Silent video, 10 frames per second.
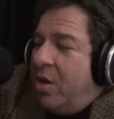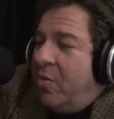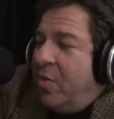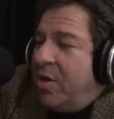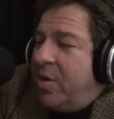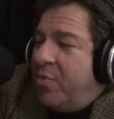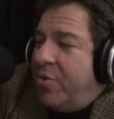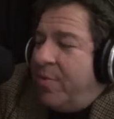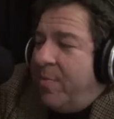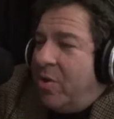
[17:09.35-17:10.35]
you end up
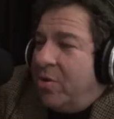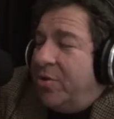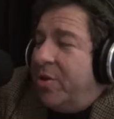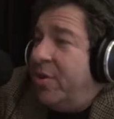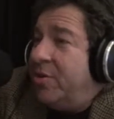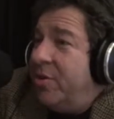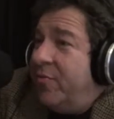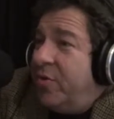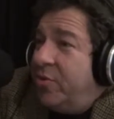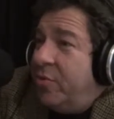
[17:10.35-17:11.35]
with marginalized
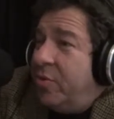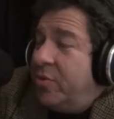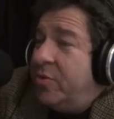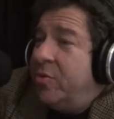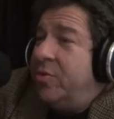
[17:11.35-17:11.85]
individuals,